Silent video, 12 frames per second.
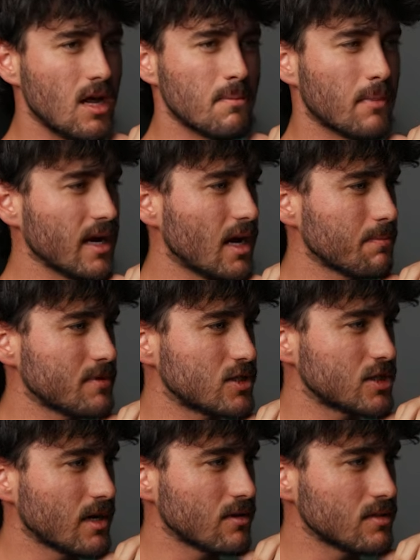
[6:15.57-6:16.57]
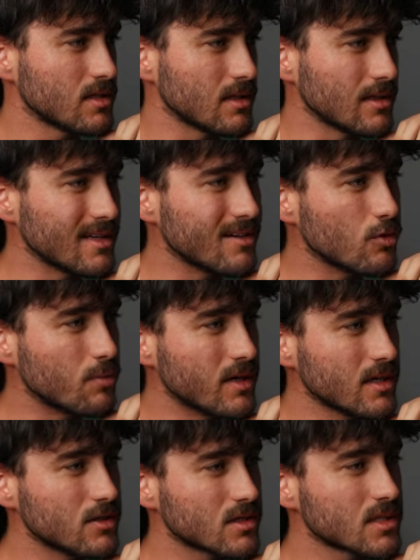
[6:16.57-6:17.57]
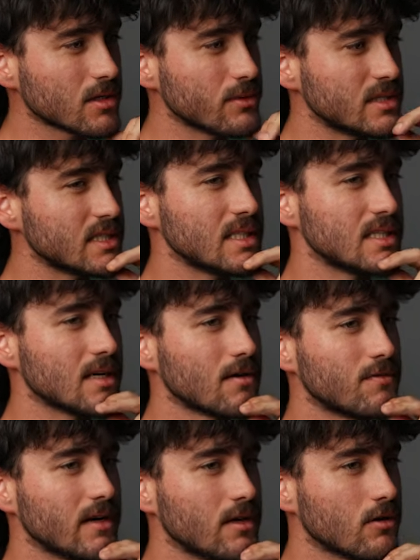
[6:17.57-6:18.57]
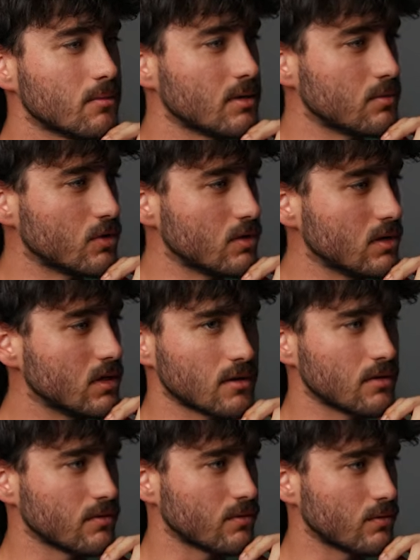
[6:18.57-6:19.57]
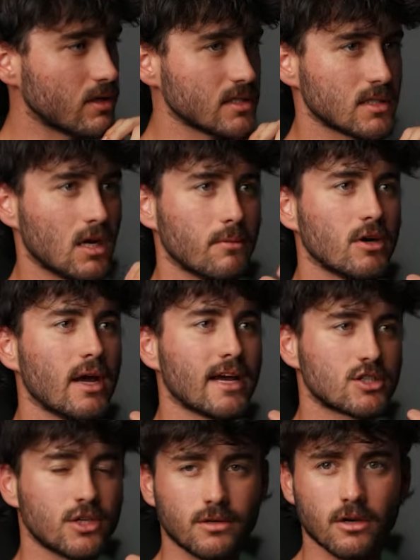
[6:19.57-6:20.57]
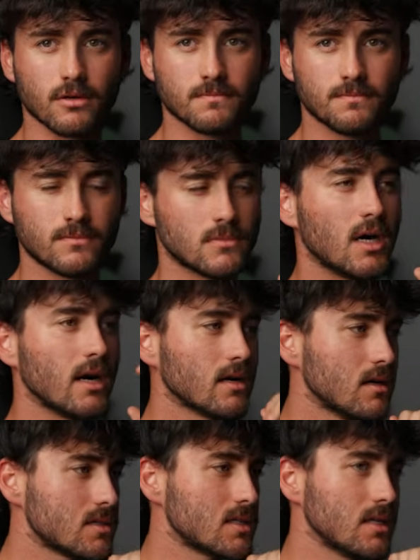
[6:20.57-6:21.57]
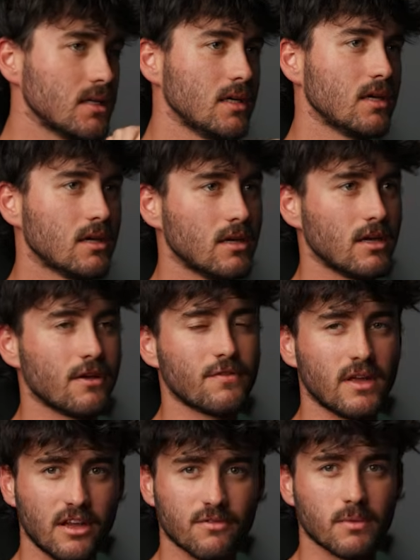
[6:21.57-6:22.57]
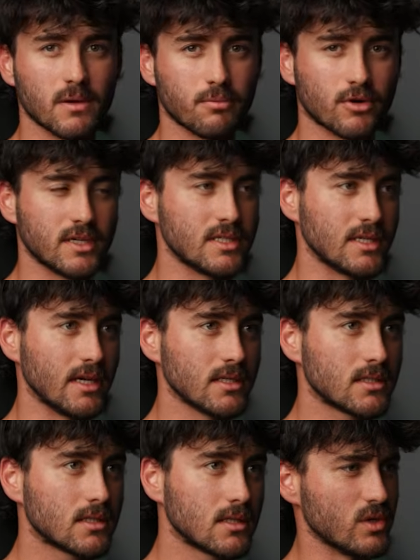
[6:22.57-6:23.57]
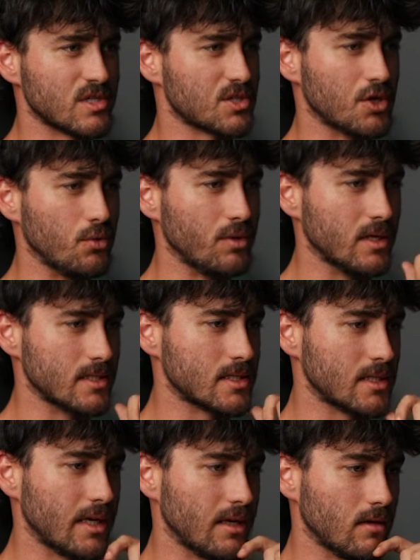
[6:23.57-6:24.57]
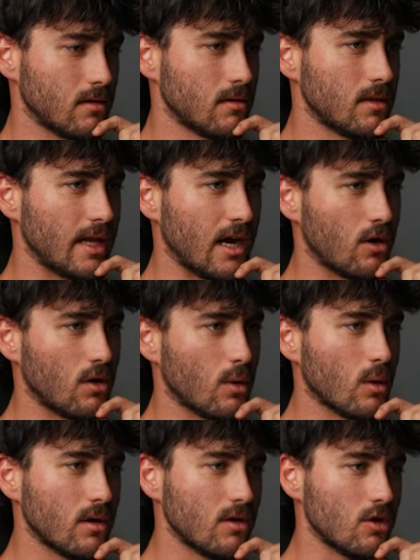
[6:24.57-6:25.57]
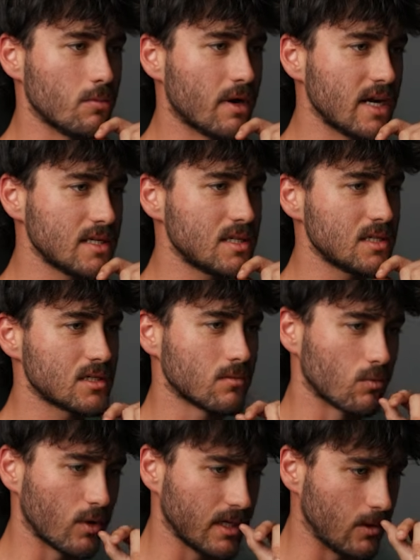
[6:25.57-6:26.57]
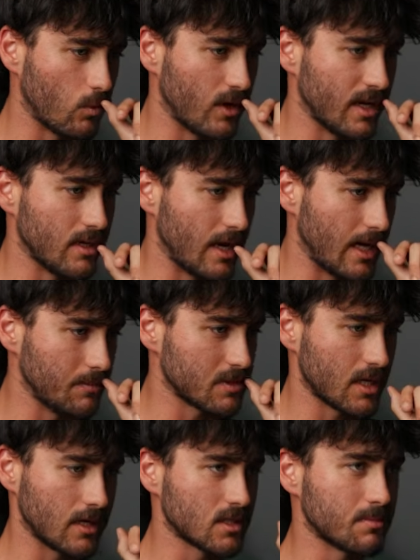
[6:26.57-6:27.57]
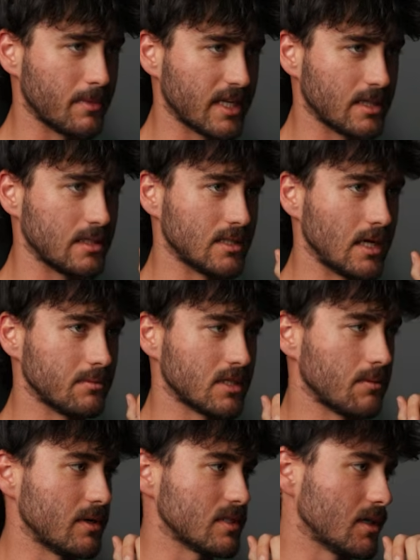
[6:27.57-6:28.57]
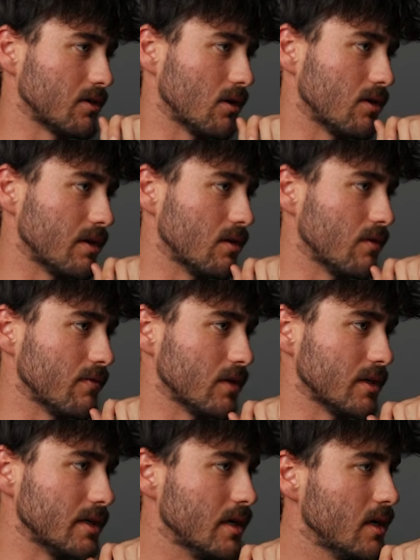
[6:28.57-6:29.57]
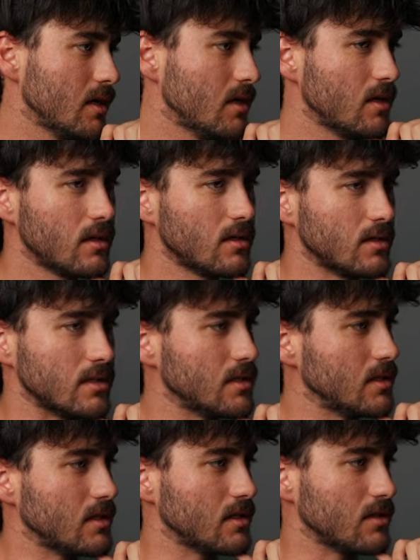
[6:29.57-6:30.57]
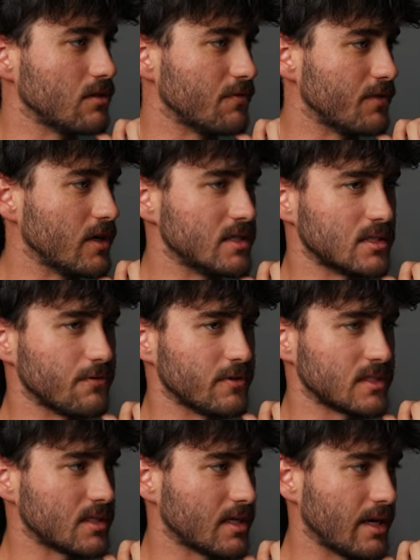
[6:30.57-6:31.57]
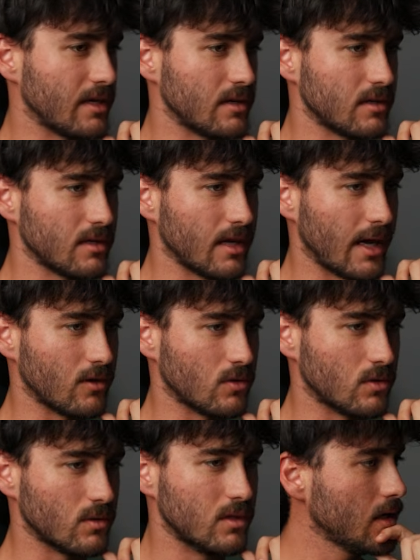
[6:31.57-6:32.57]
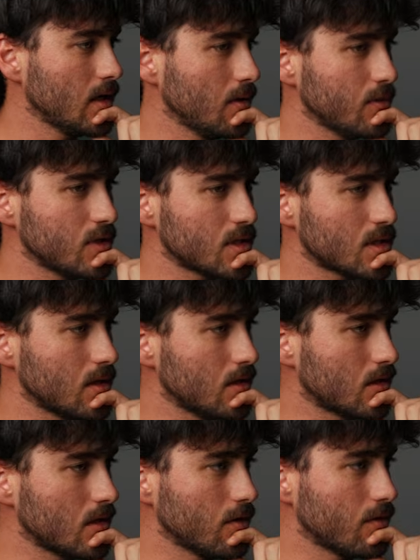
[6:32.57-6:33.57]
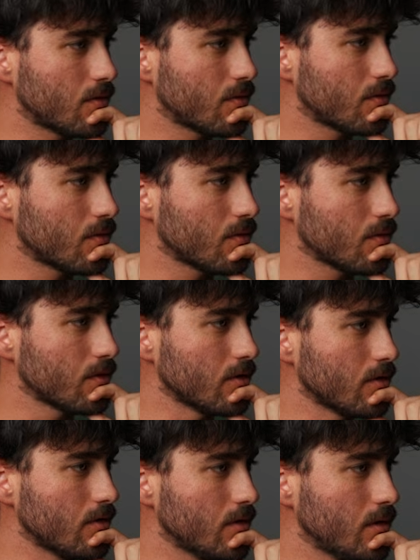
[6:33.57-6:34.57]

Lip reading: Might up the shadows a little bit just so we see Darth Vader a bit more. With the lights. Actually, no. I'm gonna see if any of my presets would suit this scene. Now, you might see some really weird names. I just make these names up as I go. They're not very sophisticated at all. And we're just gonna go through.